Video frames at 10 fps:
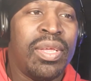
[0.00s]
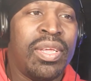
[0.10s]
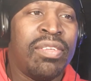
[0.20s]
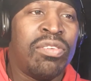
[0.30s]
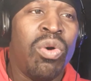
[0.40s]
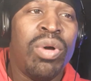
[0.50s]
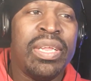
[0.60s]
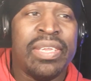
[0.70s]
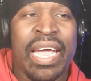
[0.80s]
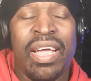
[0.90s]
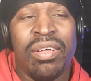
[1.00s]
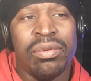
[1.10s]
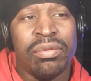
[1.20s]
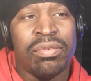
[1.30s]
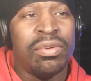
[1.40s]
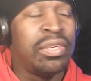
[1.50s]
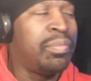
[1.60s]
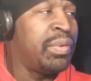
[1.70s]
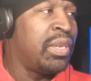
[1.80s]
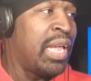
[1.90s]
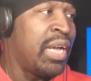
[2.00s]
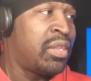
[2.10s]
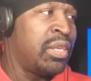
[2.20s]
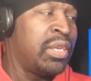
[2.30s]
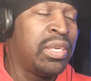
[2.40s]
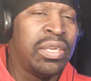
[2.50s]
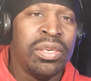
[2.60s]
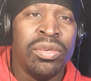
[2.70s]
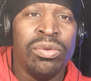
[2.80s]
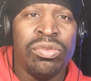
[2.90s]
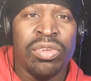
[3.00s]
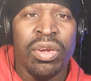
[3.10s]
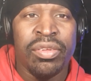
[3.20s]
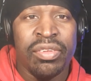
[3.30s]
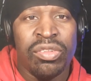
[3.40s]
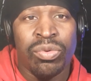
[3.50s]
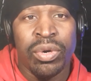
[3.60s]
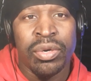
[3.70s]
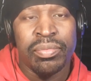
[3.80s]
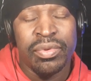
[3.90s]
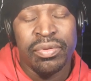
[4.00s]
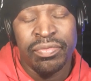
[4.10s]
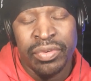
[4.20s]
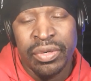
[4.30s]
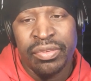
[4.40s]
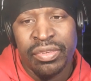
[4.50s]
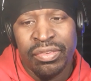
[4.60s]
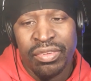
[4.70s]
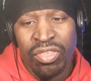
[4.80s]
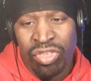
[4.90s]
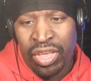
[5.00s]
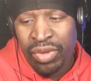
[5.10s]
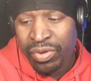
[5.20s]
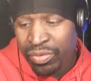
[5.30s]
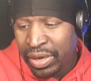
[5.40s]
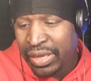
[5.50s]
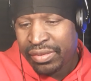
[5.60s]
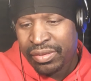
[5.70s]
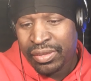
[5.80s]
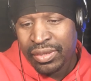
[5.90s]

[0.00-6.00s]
it's going down. It's going to be locked in. Nu Jerzey Twork versus Jerry West.